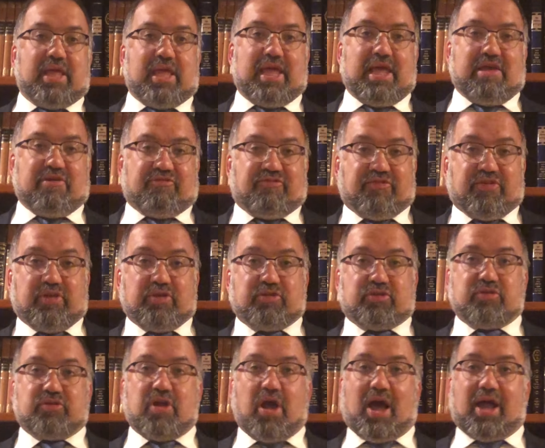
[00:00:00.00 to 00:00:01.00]
If you
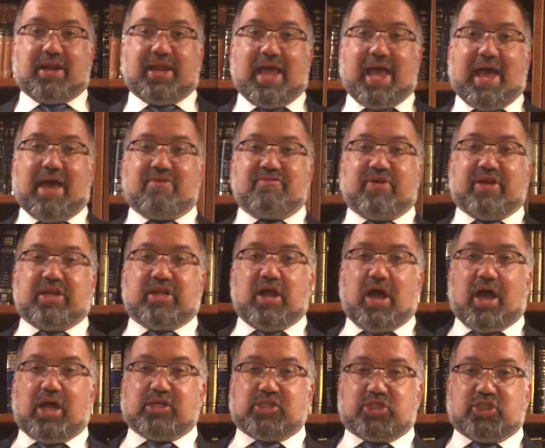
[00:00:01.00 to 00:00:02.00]
do not have a
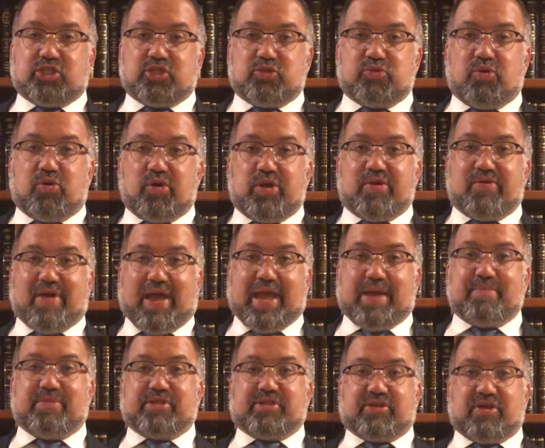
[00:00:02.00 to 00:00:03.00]
non-Jew who you're
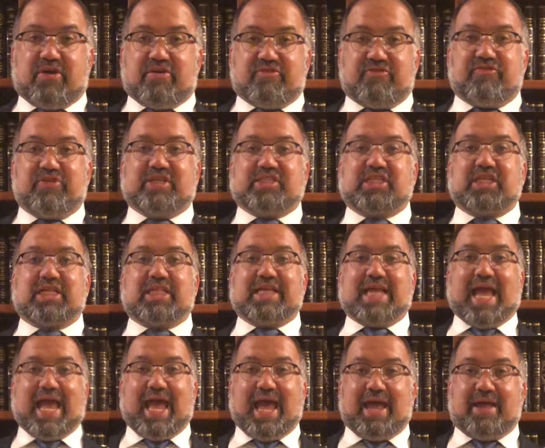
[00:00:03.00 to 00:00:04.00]
able to
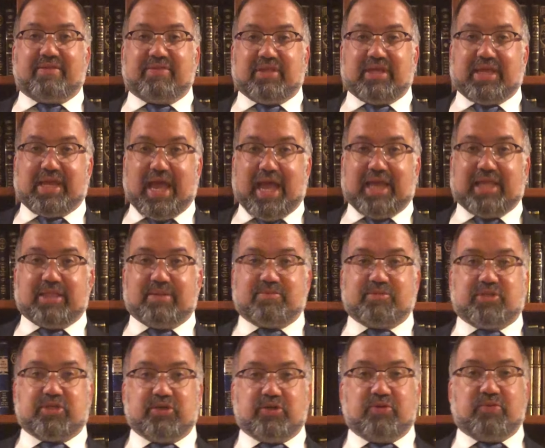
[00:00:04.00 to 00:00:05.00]
physically hand the
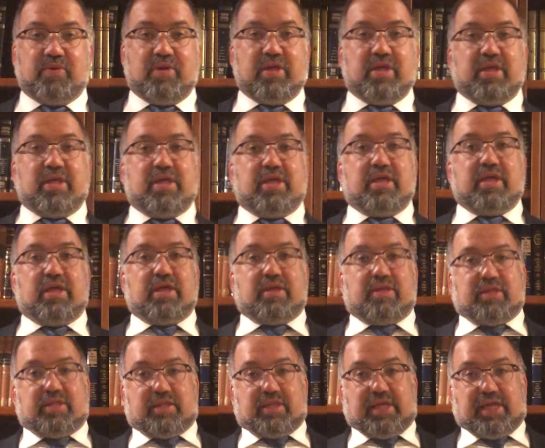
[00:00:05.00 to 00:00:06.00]
keilim to,
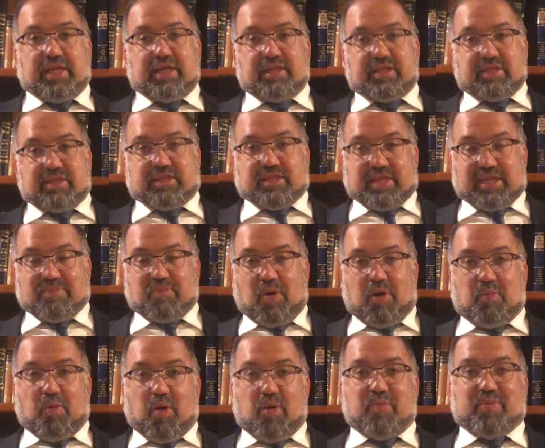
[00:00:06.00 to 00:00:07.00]
then
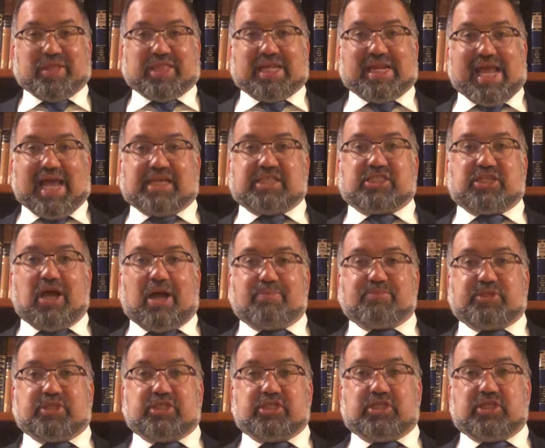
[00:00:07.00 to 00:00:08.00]
what will be the next
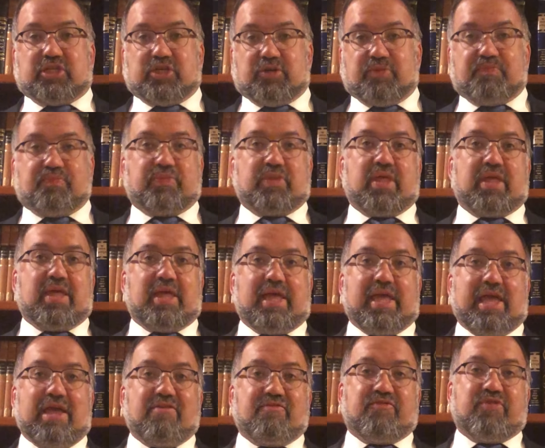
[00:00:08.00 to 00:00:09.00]
option to do?
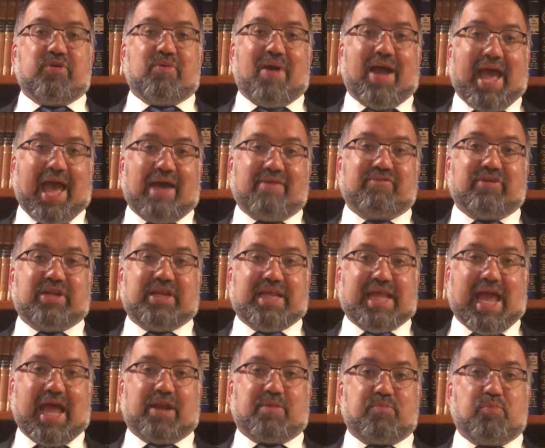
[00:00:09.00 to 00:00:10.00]
If you haven't
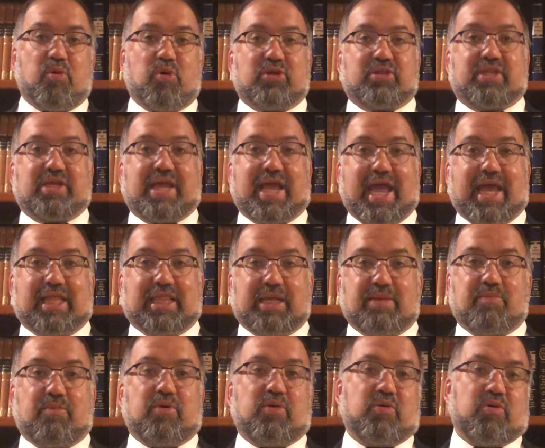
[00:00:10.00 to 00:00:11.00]
yet bought the
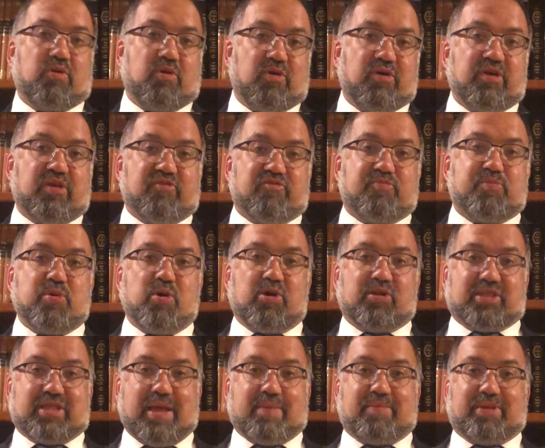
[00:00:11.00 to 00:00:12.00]
keilim, or you've
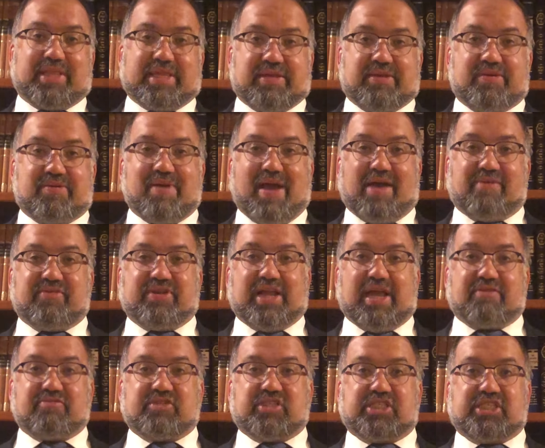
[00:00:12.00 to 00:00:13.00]
bought them but you haven't
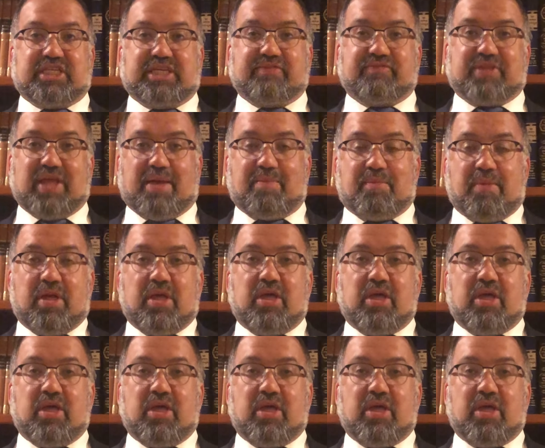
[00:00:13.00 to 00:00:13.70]
yet received them,